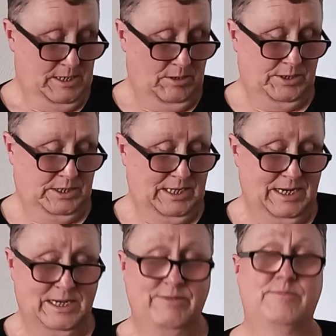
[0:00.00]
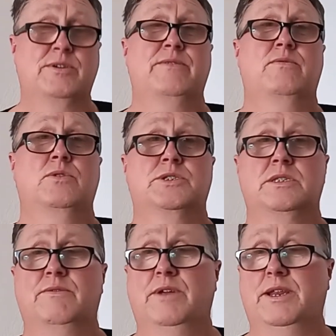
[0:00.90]
I'd like to thank everybody for watching
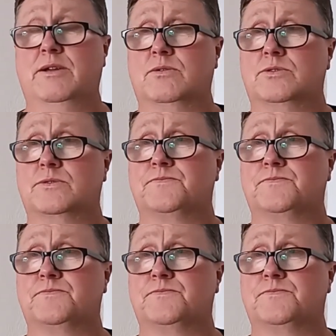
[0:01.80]
the videos.